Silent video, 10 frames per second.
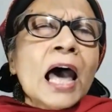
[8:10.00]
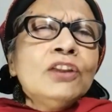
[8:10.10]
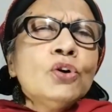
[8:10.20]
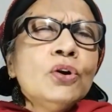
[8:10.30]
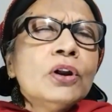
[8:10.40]

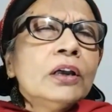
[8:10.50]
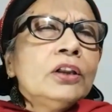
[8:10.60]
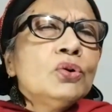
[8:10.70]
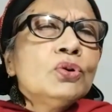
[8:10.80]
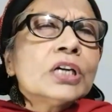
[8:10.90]
And
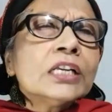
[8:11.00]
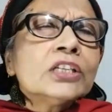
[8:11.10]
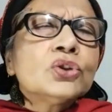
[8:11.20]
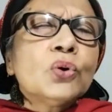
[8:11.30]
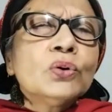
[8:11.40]
you
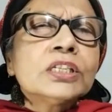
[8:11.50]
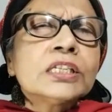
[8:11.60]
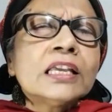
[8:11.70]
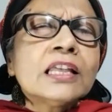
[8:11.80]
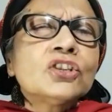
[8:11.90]
just don't
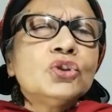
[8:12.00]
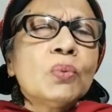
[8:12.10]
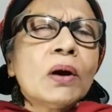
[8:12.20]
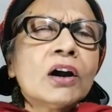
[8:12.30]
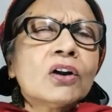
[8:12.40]
say that
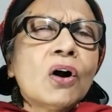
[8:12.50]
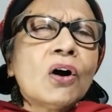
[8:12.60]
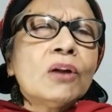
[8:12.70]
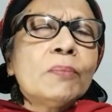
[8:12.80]
you are God,